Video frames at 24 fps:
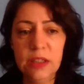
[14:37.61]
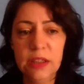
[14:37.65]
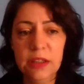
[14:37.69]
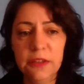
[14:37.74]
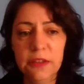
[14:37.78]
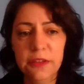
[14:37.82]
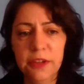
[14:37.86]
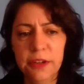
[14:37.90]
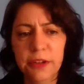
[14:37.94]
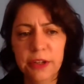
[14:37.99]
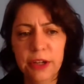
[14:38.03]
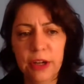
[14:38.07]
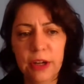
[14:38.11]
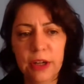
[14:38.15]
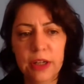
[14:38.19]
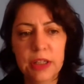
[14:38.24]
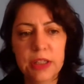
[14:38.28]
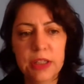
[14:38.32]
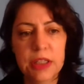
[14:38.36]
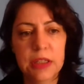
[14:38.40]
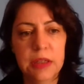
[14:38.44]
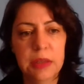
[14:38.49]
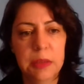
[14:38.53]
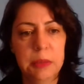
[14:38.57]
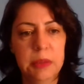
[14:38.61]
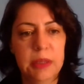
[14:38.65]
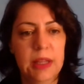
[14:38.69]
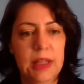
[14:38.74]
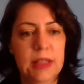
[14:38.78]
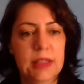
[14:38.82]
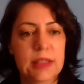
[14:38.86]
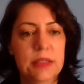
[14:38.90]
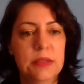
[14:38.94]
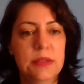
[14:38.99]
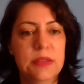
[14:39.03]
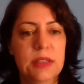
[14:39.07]
An inferiority
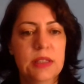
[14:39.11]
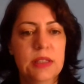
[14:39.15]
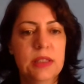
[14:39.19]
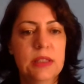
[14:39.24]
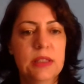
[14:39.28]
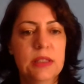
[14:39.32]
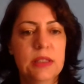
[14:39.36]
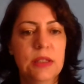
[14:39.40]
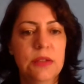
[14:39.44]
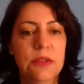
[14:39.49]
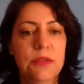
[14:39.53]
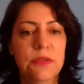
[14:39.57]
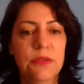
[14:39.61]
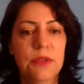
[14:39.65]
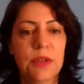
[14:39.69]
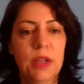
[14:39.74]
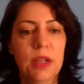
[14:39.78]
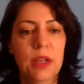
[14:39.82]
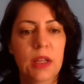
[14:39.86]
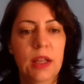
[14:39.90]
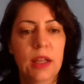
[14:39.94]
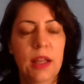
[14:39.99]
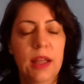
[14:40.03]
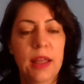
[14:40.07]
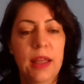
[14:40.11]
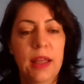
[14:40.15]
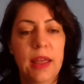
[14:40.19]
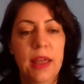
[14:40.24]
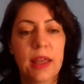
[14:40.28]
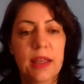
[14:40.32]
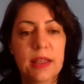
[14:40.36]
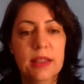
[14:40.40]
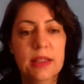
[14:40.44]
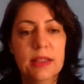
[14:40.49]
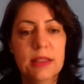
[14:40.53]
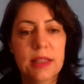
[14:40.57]
complex consists of
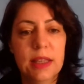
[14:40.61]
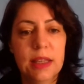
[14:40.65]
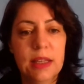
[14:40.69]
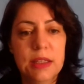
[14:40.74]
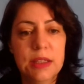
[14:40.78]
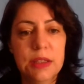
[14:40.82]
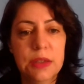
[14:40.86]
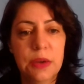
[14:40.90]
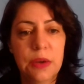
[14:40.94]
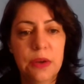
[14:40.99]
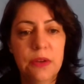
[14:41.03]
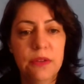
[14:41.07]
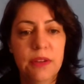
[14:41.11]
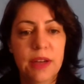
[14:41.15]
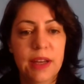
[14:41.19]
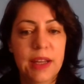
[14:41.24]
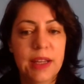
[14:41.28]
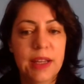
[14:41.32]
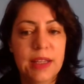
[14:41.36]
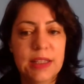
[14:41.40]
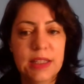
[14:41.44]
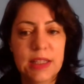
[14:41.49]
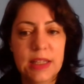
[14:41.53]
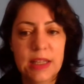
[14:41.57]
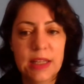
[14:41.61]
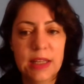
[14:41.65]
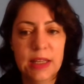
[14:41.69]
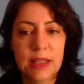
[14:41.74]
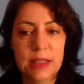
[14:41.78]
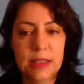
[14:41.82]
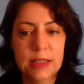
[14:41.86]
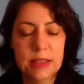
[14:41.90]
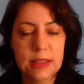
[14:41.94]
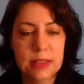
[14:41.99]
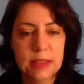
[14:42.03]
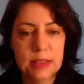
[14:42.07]
a set of
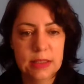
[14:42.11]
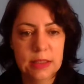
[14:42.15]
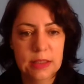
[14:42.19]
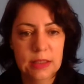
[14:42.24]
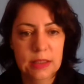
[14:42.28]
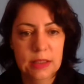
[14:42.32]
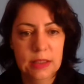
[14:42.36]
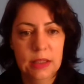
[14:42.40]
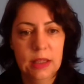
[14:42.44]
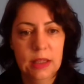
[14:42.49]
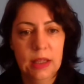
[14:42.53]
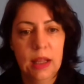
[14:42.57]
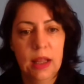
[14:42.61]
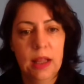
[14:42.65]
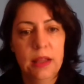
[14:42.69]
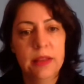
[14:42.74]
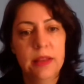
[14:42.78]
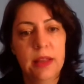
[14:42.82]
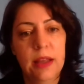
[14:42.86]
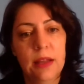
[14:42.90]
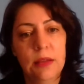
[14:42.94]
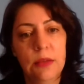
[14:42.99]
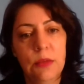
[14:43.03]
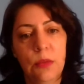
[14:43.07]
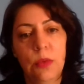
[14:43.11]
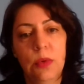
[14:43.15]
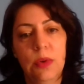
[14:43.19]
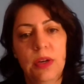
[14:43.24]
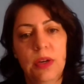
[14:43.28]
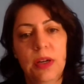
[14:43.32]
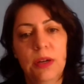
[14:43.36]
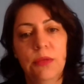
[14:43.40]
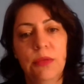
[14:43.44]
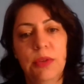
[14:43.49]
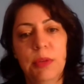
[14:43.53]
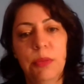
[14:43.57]
ideas that
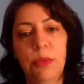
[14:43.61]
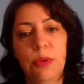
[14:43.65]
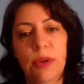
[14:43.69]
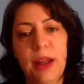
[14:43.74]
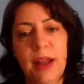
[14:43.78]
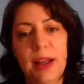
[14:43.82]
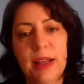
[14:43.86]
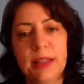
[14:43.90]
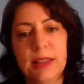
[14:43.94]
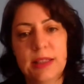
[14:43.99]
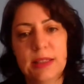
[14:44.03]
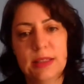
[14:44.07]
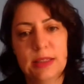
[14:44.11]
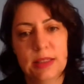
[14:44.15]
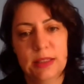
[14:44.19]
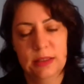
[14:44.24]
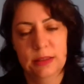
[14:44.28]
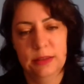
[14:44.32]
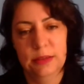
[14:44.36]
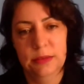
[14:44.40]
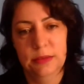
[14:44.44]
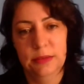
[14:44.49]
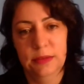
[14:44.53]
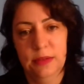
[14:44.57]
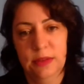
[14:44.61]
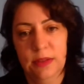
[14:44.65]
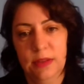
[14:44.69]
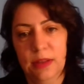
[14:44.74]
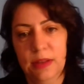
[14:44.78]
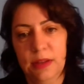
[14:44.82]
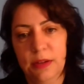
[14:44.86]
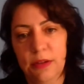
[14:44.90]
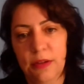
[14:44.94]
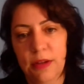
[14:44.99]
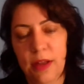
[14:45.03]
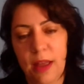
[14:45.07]
were repressed
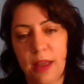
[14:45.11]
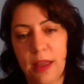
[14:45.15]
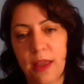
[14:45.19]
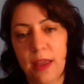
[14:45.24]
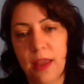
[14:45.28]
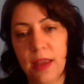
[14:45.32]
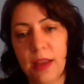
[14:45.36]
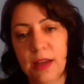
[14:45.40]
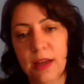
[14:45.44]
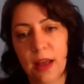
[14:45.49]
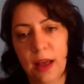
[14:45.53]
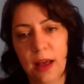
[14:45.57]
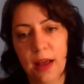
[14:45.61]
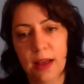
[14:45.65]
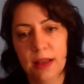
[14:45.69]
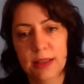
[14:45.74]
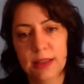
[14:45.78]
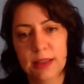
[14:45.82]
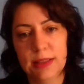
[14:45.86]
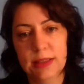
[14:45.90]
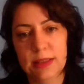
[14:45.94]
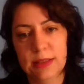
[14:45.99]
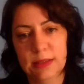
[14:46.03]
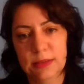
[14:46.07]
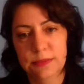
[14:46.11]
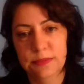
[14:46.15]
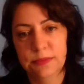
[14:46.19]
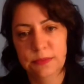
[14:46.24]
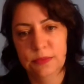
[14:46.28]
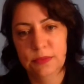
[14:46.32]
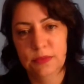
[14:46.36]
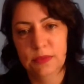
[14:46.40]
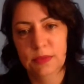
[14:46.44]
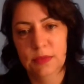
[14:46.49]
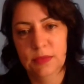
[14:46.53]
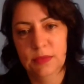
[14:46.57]
in us,
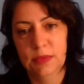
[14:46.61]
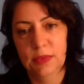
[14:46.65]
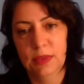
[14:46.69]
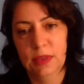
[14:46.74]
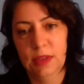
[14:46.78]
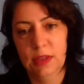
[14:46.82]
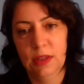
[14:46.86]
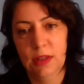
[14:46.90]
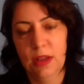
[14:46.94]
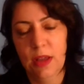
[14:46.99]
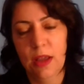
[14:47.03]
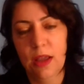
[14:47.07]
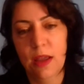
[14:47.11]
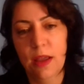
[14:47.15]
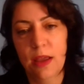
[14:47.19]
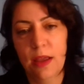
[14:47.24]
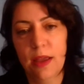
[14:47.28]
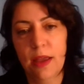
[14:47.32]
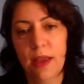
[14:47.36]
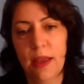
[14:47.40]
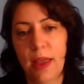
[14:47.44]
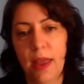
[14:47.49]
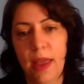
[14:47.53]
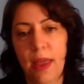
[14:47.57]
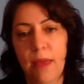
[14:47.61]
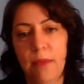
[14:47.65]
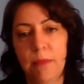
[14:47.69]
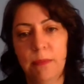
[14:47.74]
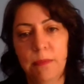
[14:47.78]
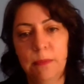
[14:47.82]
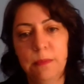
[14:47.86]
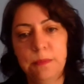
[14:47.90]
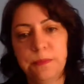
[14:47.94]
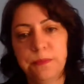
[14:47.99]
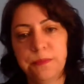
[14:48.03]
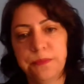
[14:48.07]

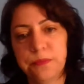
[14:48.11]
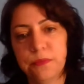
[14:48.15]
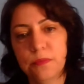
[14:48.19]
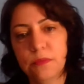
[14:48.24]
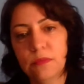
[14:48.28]
and